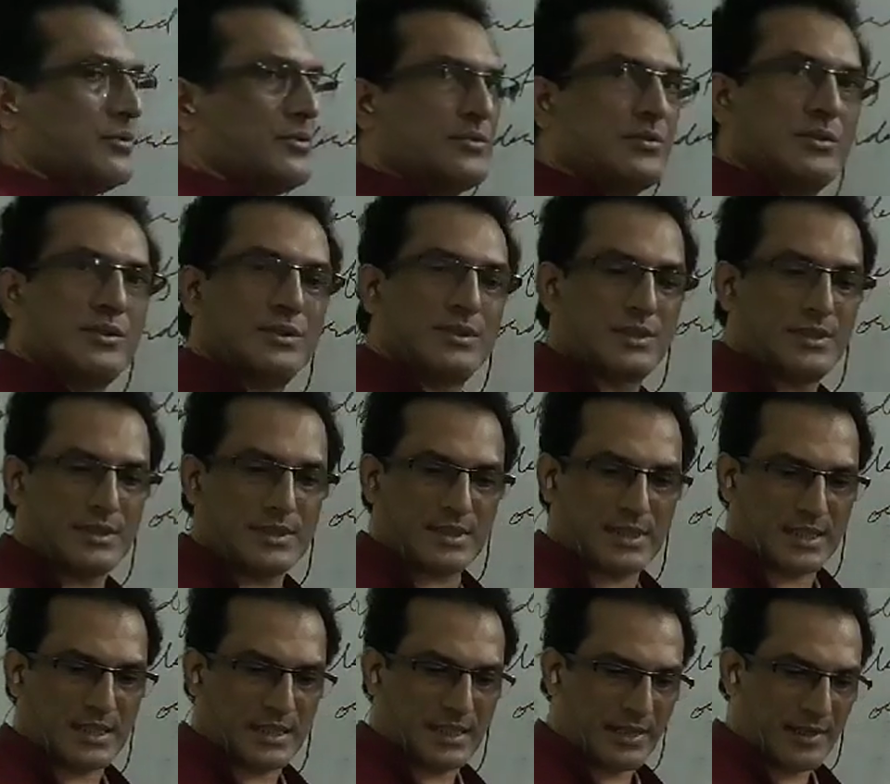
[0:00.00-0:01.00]
to
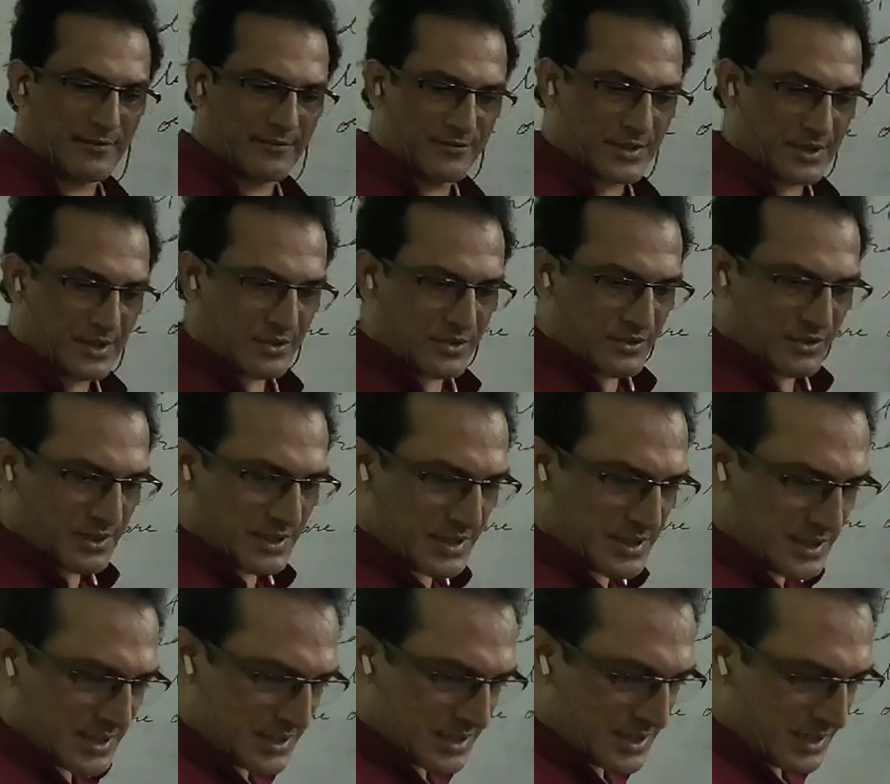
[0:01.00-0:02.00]
turn left. So
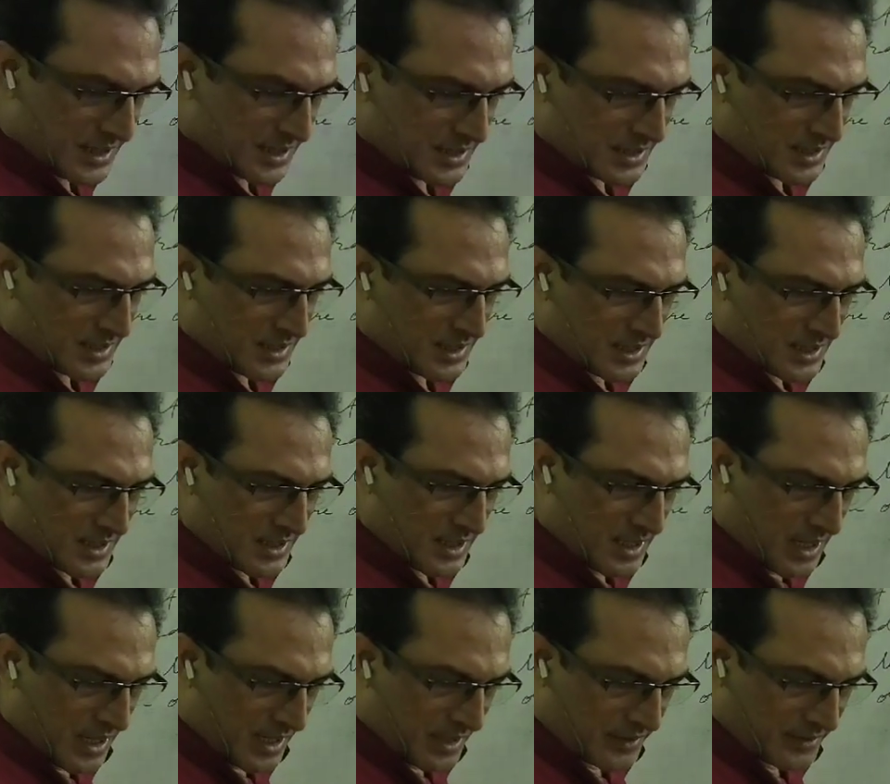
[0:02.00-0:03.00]
this is
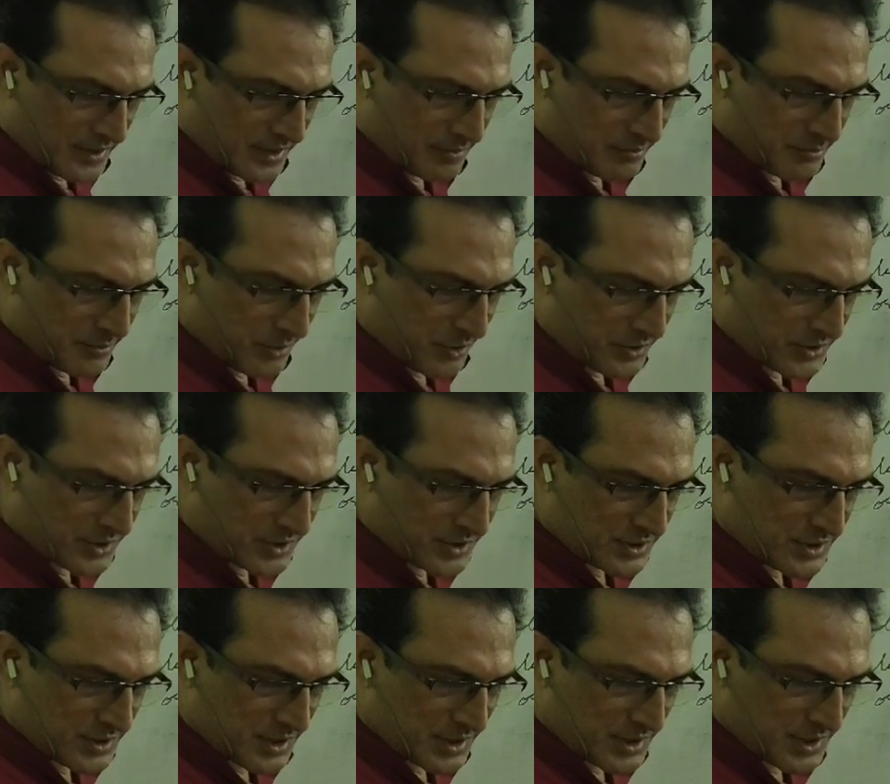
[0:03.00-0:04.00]
another
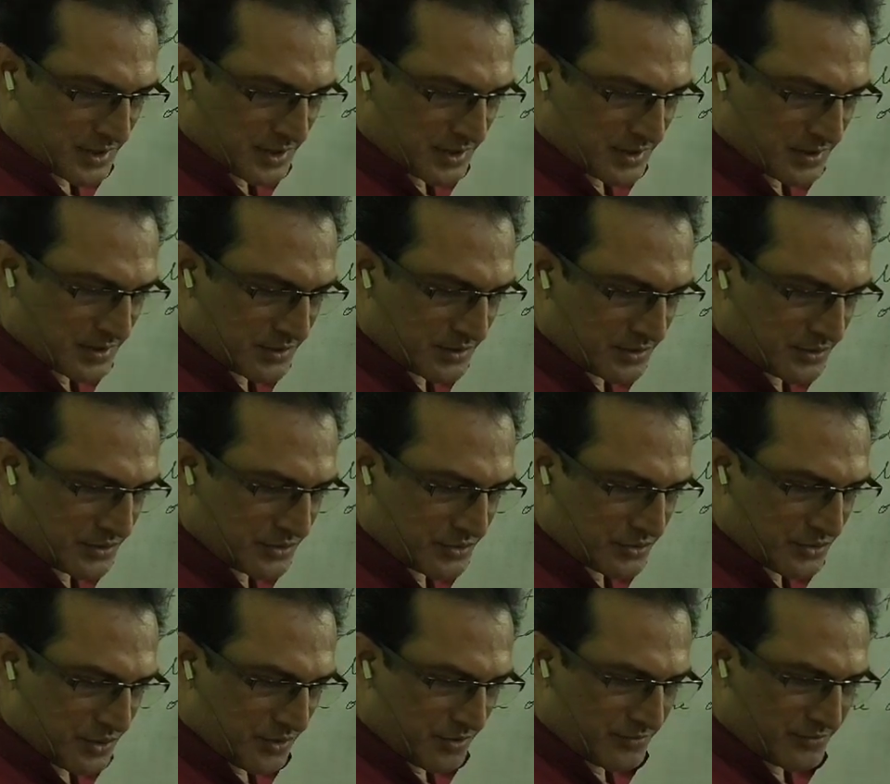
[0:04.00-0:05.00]
important
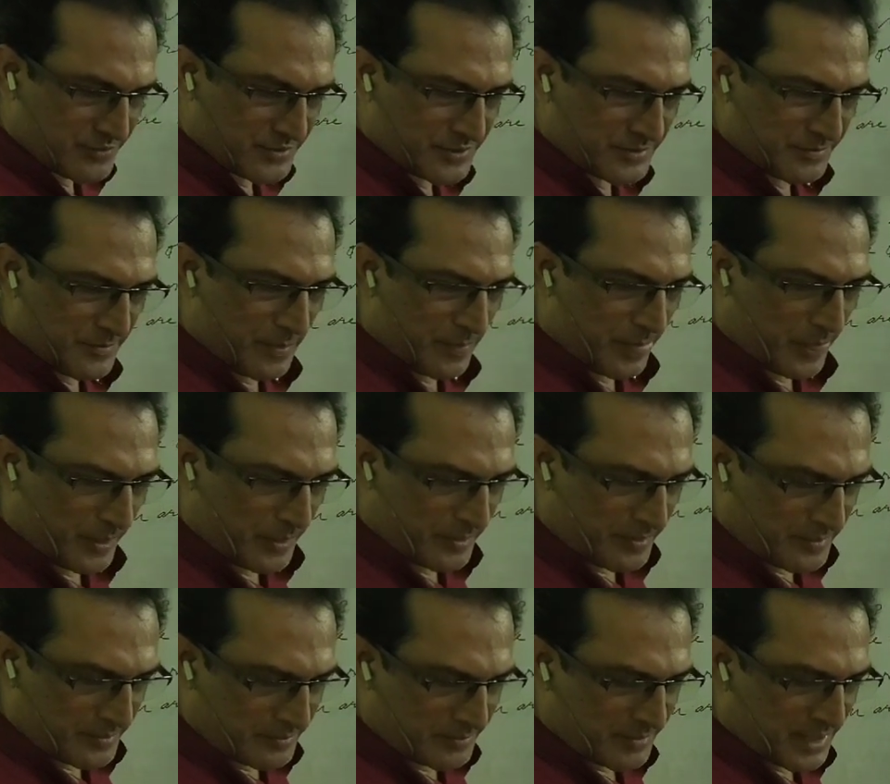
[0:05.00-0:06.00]
use of
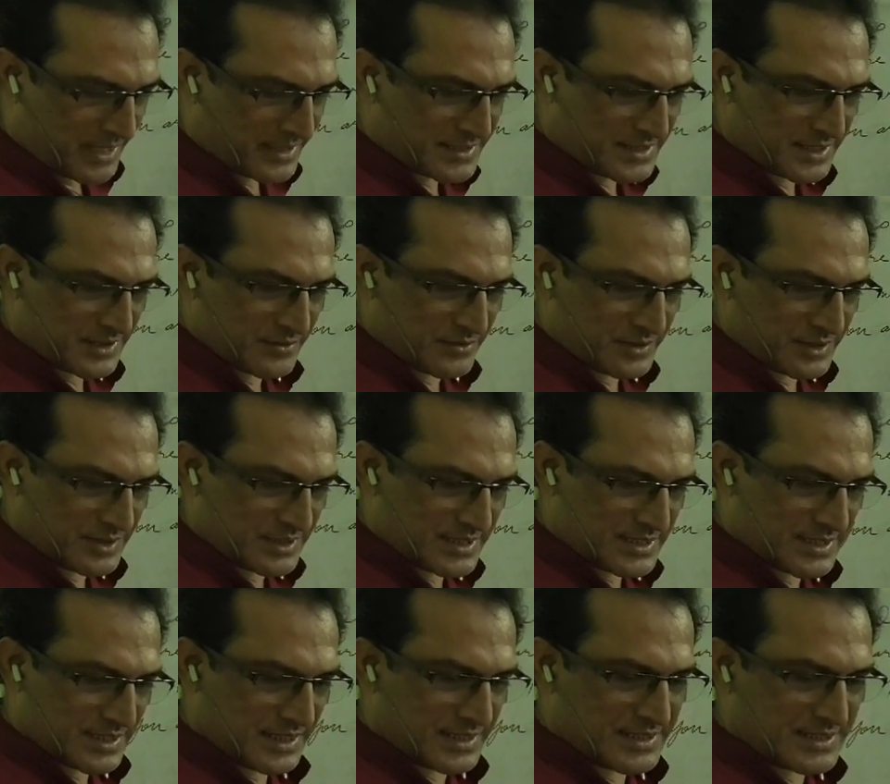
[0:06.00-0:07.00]
passive. In
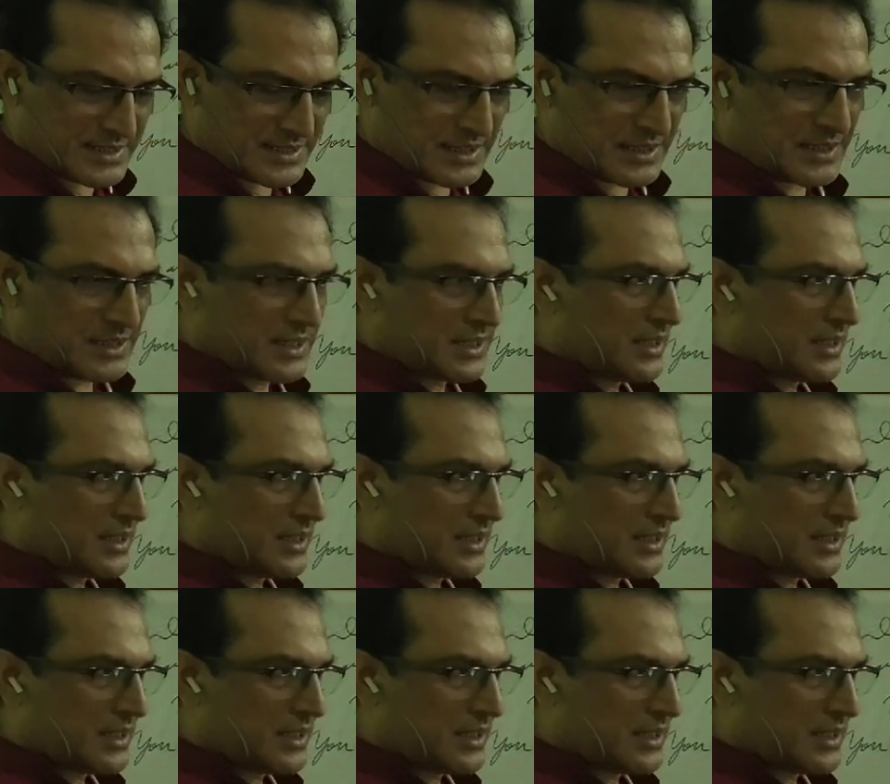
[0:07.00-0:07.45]
this case,